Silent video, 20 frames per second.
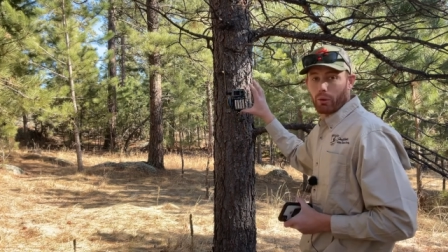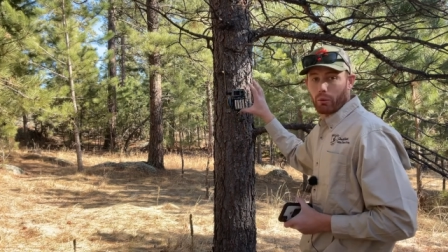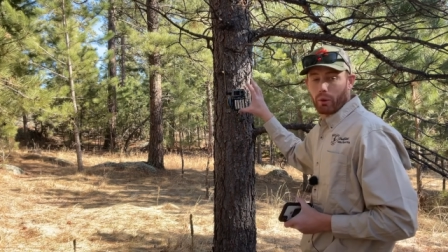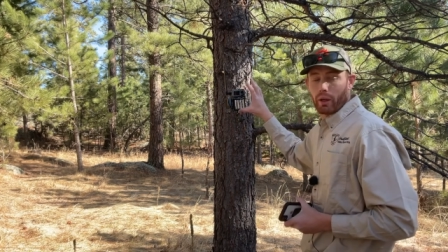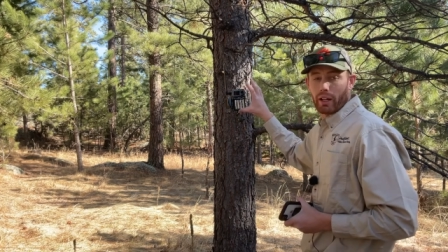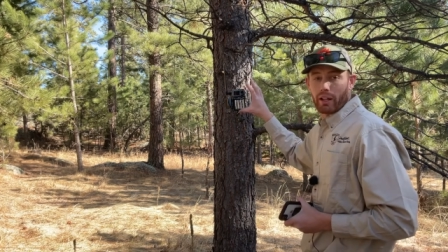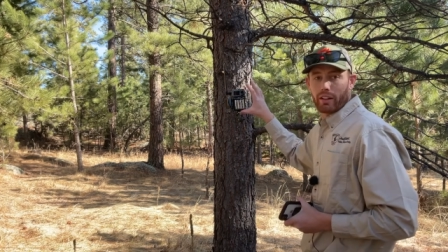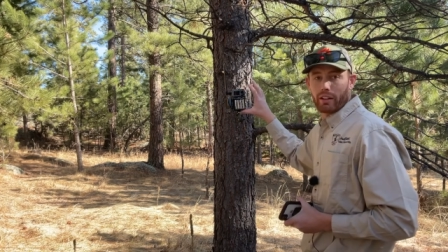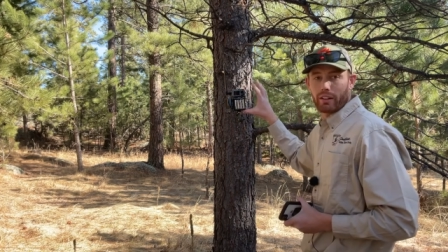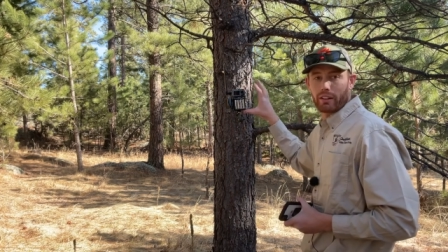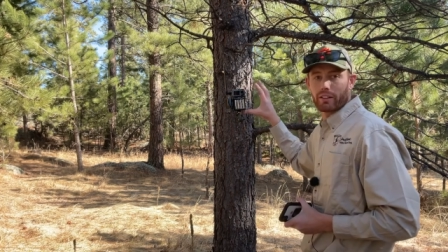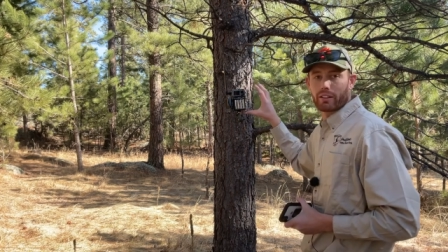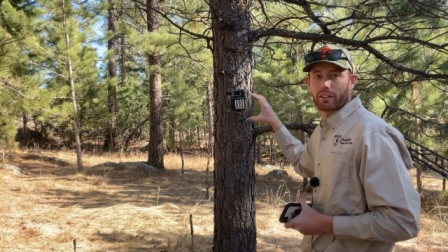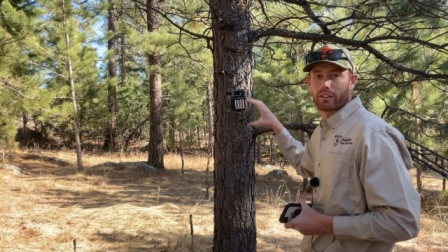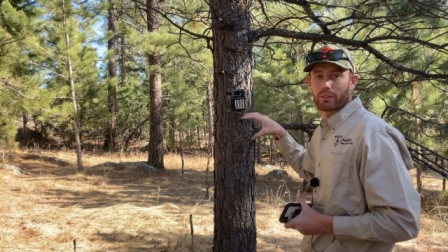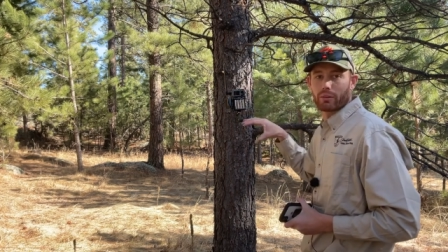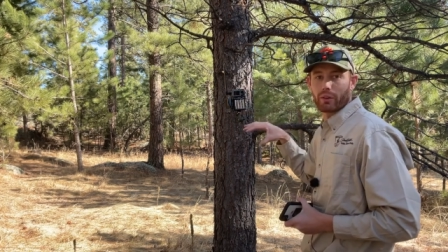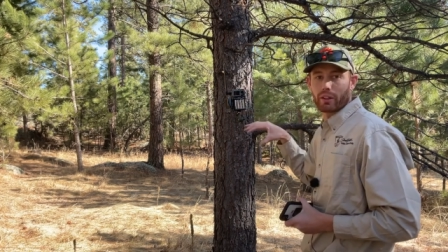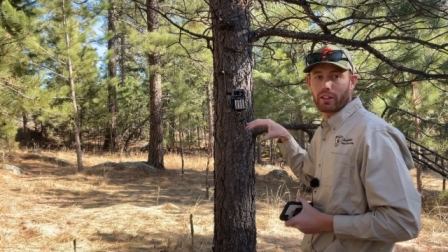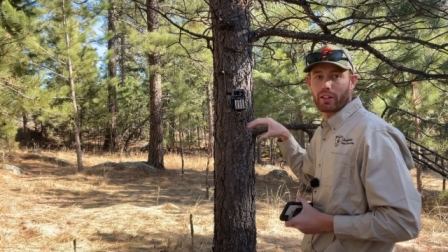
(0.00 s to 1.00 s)
way,
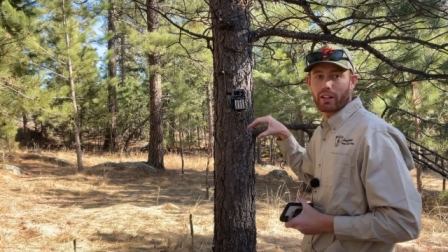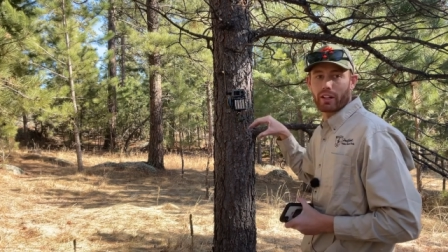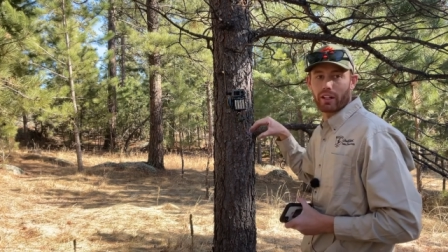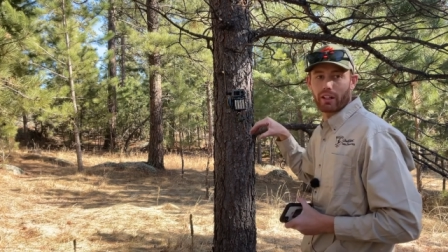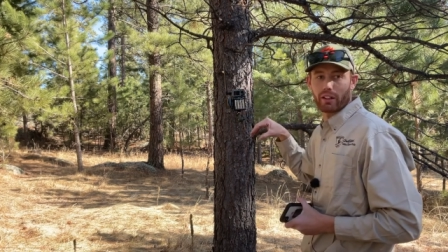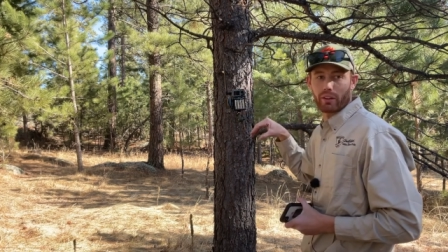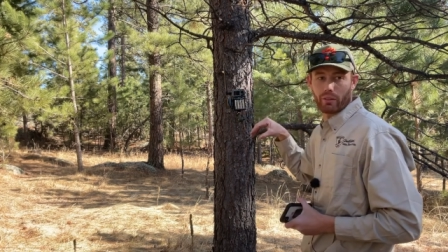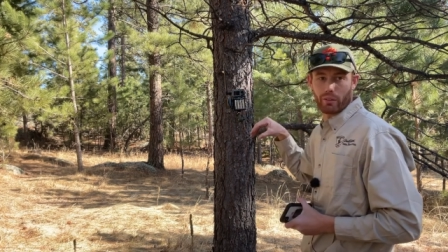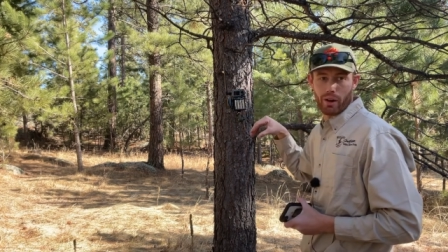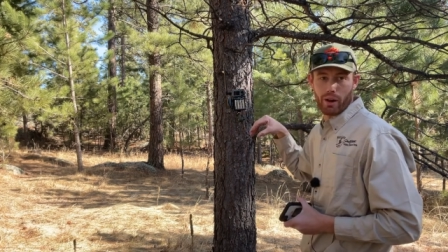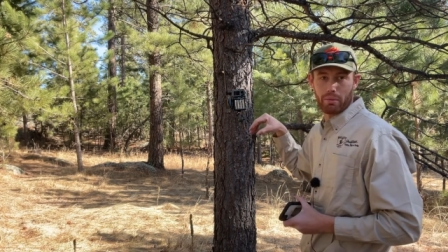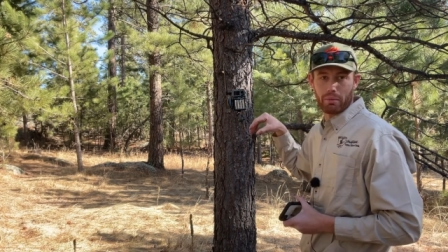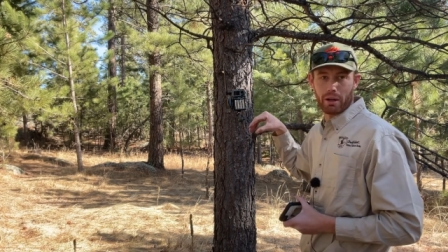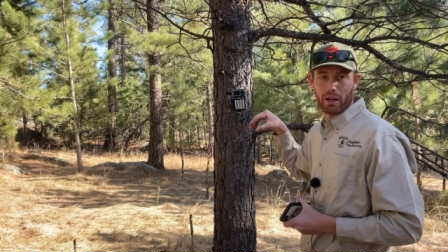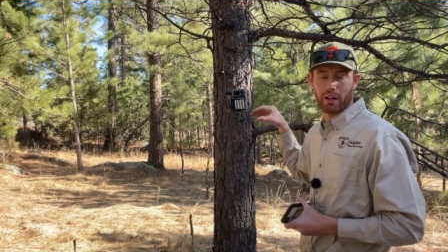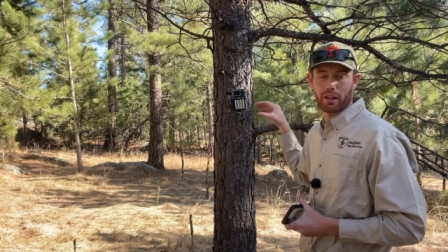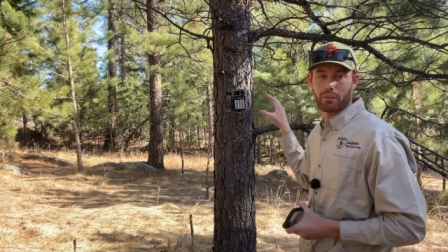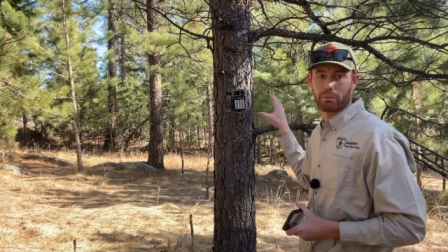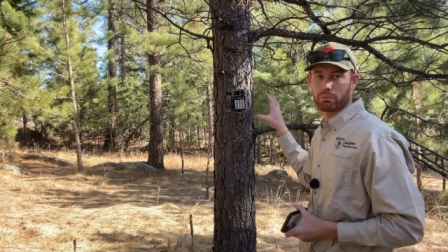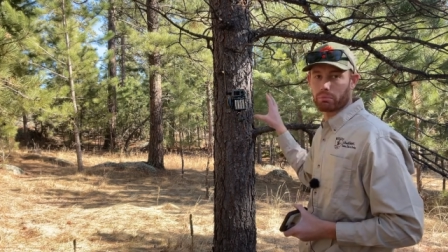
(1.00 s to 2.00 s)
where they're not going to rub on them,